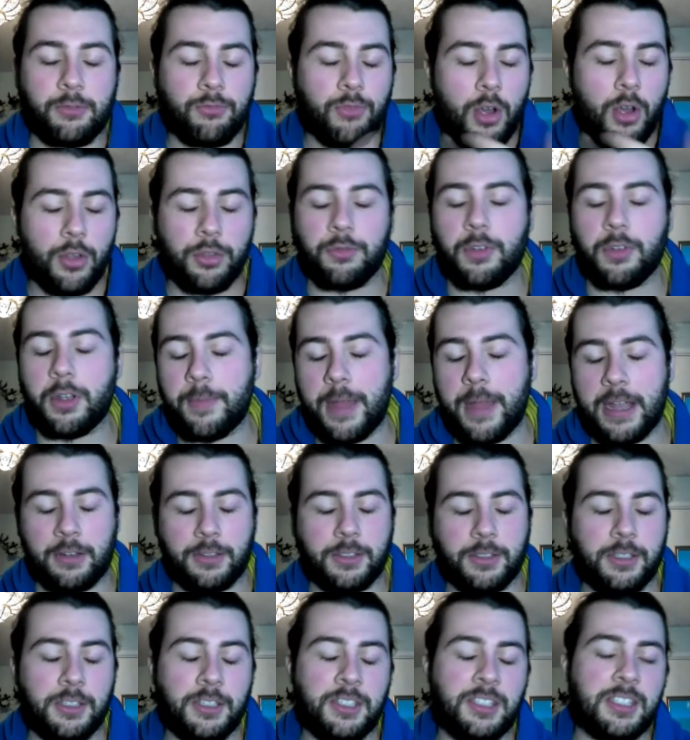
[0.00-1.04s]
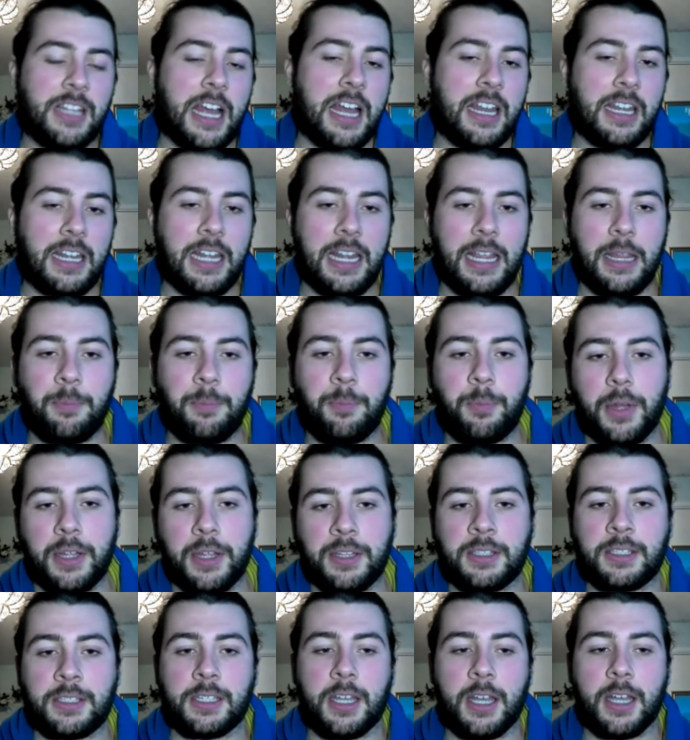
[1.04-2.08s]
Rotherham, Accrington Stanley,
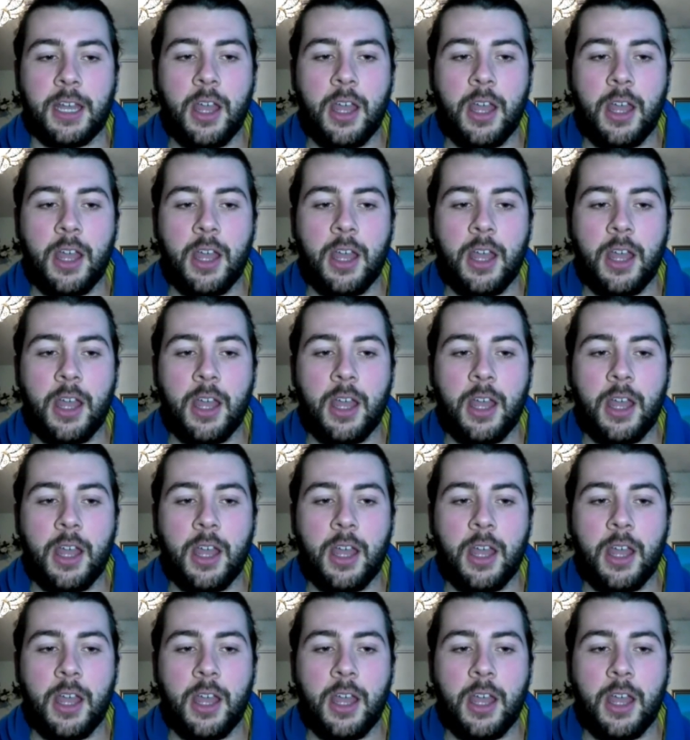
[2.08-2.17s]
but